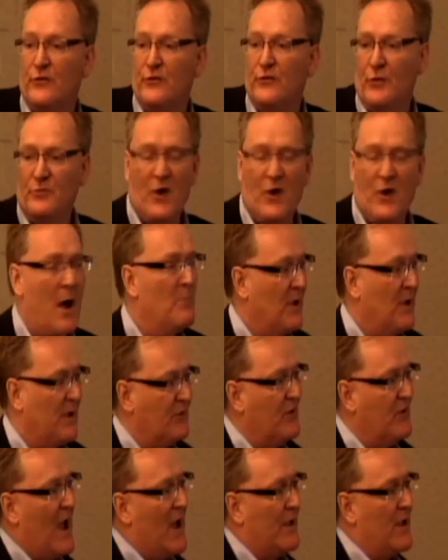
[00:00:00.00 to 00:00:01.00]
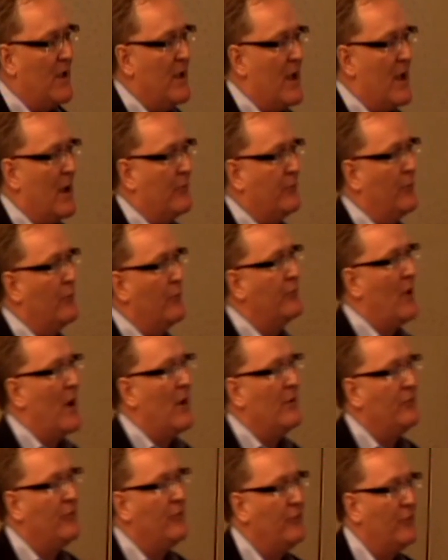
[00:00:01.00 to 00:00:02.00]
some topic tagging
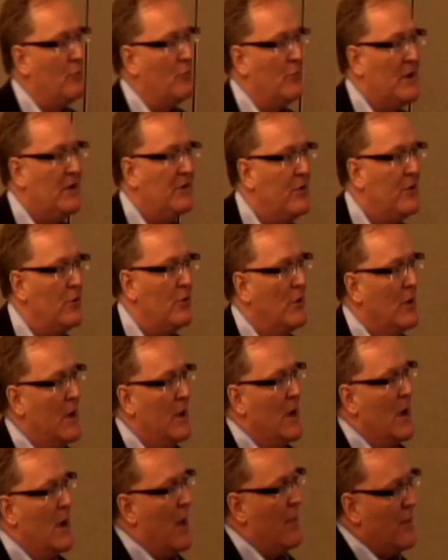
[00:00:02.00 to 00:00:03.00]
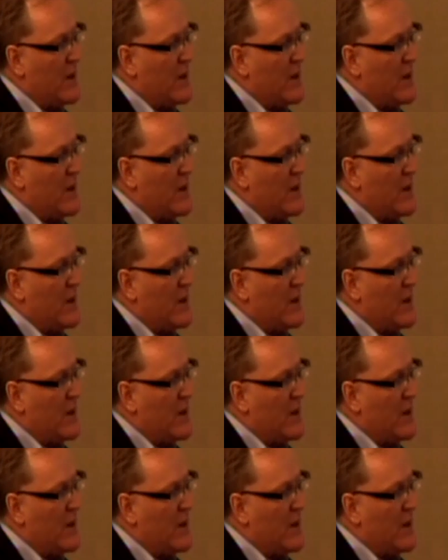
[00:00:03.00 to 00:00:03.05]
exercises that we do.